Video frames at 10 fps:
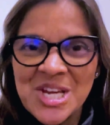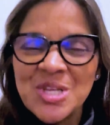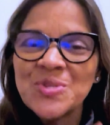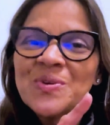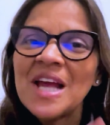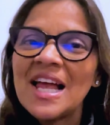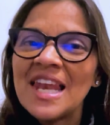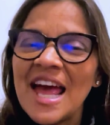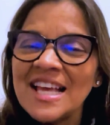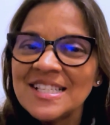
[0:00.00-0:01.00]
So in our
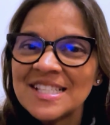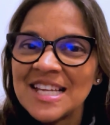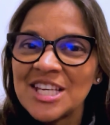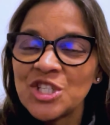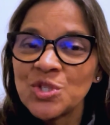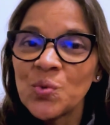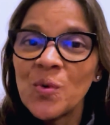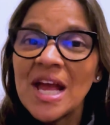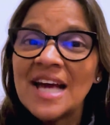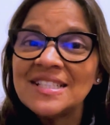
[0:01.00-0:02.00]
last lecture, we
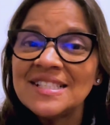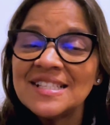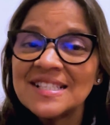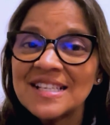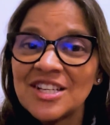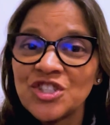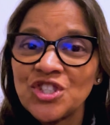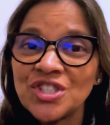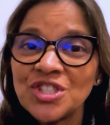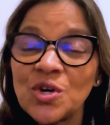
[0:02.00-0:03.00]
had a
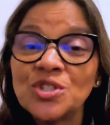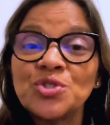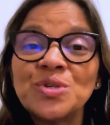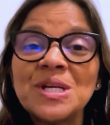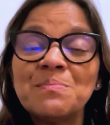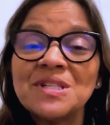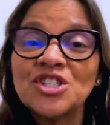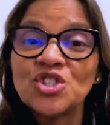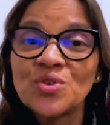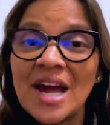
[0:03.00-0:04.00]
discussion on treatment
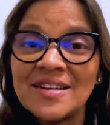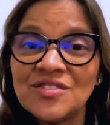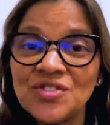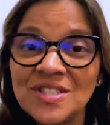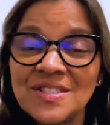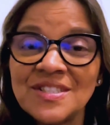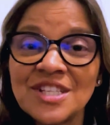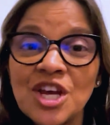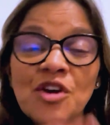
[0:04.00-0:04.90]
strategies